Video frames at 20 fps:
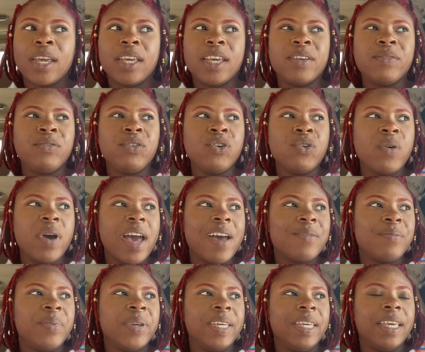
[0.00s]
If you
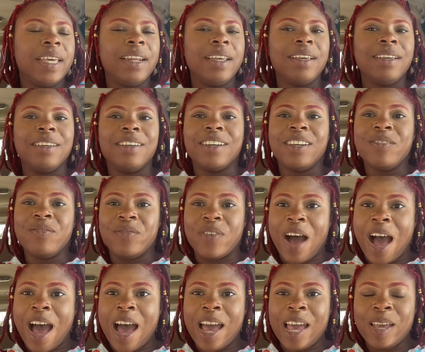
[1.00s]
have been getting good
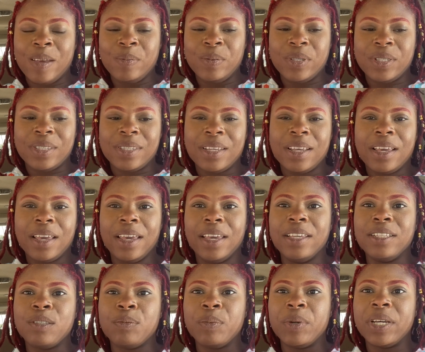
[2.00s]
vibes,
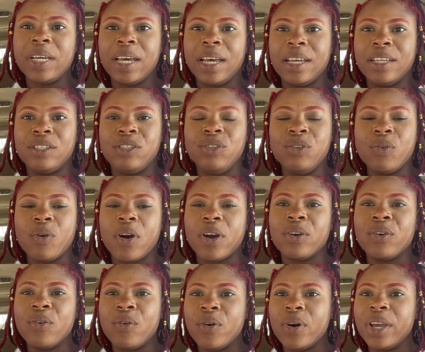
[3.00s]
it's because you are
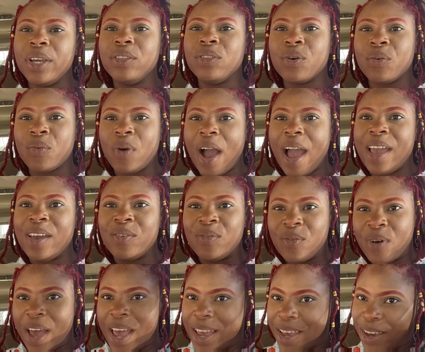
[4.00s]
going the right
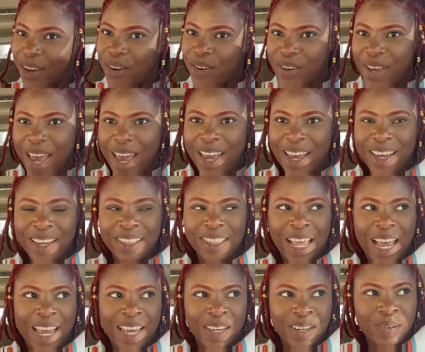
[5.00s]
way, okay?
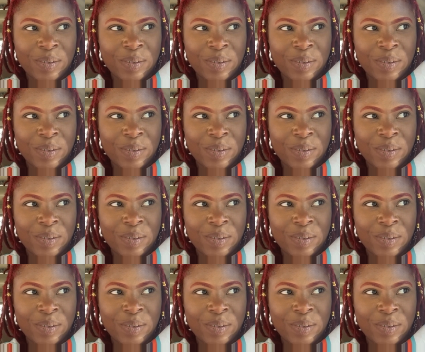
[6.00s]
Like,